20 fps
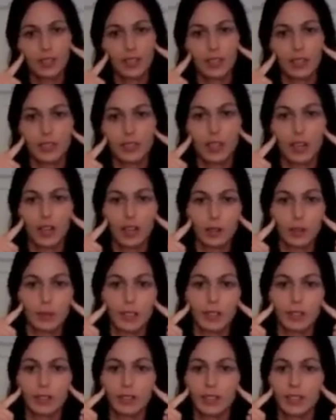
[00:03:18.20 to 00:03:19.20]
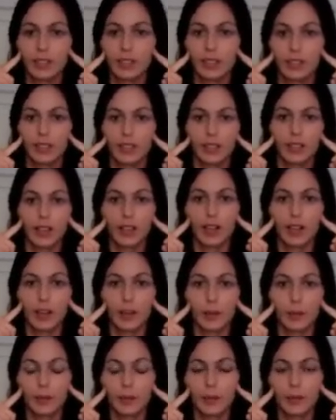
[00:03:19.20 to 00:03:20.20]
and talk about
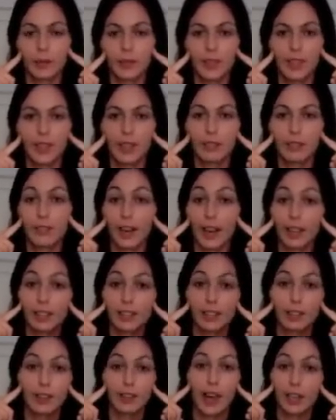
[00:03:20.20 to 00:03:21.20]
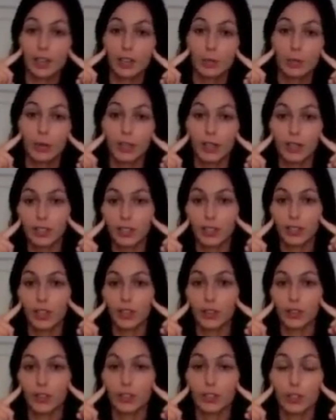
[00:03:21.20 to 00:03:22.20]
the effect of acupressure
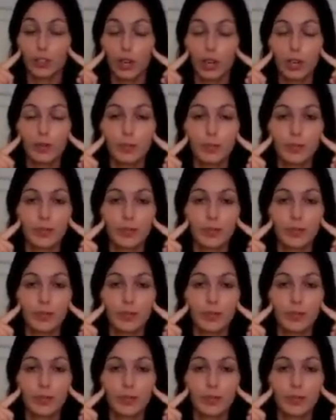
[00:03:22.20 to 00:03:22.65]
on the jaw.